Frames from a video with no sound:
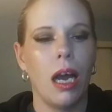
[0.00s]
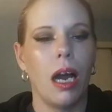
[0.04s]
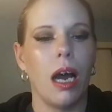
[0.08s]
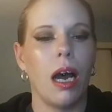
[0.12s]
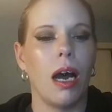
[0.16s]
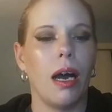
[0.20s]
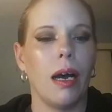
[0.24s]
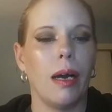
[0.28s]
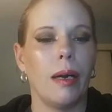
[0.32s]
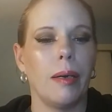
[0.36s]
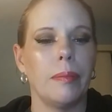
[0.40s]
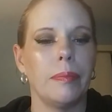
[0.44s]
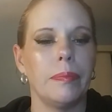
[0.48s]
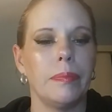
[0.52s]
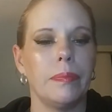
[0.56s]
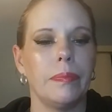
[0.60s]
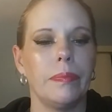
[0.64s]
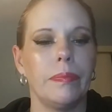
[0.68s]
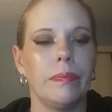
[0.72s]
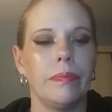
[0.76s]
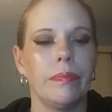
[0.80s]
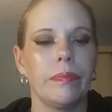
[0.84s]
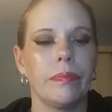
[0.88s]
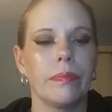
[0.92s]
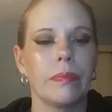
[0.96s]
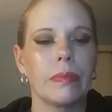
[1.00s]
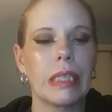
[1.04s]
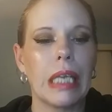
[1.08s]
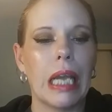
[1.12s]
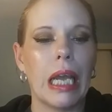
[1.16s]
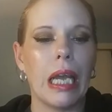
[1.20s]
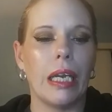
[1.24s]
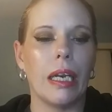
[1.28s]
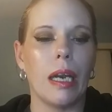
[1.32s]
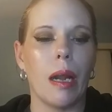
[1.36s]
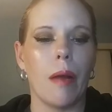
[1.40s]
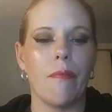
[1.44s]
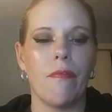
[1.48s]

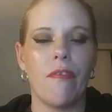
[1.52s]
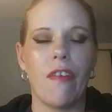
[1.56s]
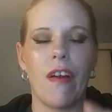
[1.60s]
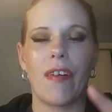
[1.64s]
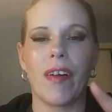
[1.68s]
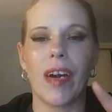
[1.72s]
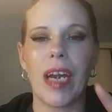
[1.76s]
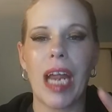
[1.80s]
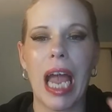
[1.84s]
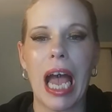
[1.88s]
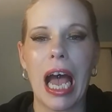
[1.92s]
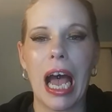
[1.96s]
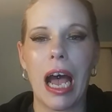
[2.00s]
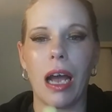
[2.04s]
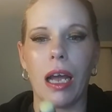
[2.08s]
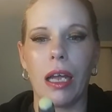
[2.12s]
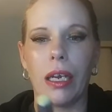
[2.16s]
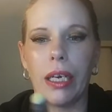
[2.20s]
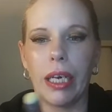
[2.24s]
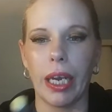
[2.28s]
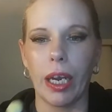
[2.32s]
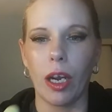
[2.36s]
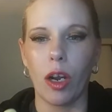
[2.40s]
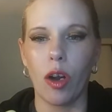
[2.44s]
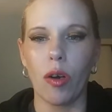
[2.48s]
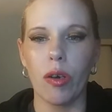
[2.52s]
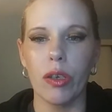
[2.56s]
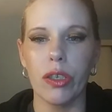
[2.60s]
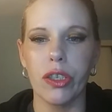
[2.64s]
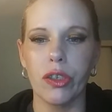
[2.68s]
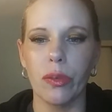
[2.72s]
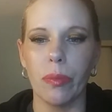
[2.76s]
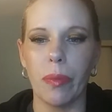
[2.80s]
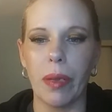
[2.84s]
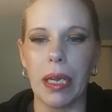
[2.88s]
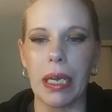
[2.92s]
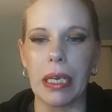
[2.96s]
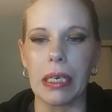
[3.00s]
And I'm very happy. And I
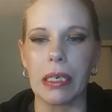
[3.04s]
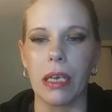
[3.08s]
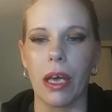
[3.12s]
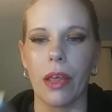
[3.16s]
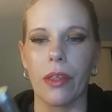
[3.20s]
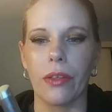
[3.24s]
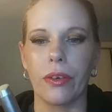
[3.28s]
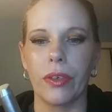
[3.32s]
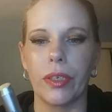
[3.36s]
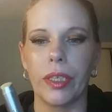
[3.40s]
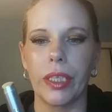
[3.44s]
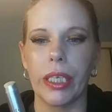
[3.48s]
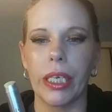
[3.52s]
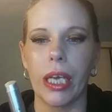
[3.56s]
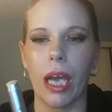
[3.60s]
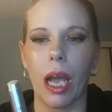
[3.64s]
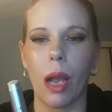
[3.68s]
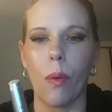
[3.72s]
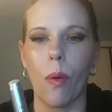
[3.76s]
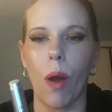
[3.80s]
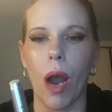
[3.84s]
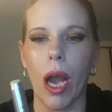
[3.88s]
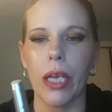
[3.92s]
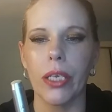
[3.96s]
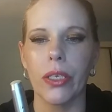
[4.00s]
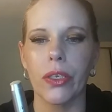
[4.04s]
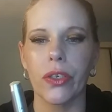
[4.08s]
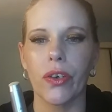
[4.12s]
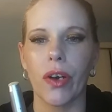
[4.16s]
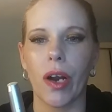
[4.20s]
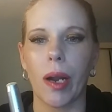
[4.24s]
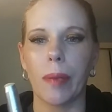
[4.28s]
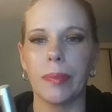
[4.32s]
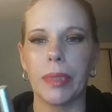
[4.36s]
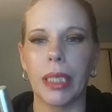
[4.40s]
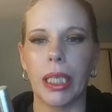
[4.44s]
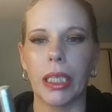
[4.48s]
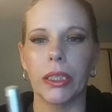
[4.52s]
also make another DIY
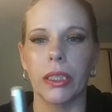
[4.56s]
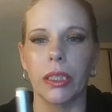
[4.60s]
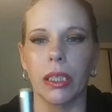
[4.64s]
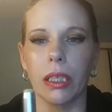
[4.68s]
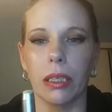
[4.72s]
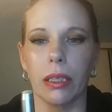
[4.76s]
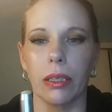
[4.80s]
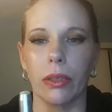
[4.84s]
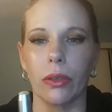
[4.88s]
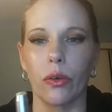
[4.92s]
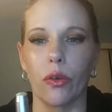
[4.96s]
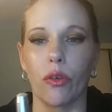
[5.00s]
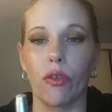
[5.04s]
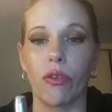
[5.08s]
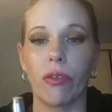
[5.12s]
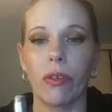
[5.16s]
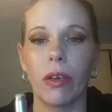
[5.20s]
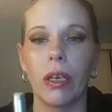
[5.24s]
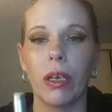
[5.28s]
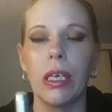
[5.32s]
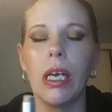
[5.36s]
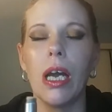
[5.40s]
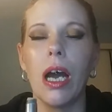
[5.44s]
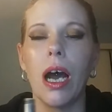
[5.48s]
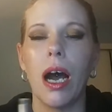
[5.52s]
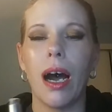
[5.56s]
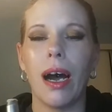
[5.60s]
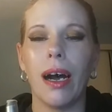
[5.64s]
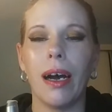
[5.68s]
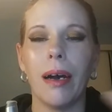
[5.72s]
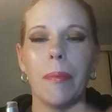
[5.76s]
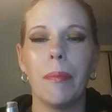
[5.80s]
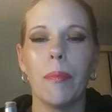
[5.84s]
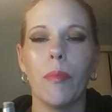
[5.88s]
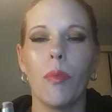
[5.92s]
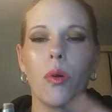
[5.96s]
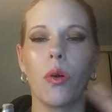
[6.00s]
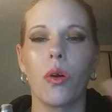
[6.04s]
scrub that's a little
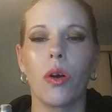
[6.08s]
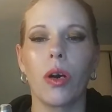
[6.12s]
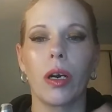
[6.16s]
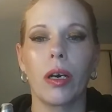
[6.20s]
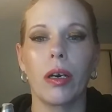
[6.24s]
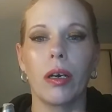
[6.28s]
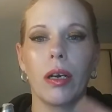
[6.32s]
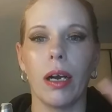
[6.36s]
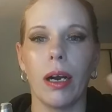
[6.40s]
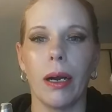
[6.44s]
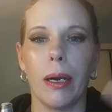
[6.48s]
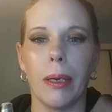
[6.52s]
more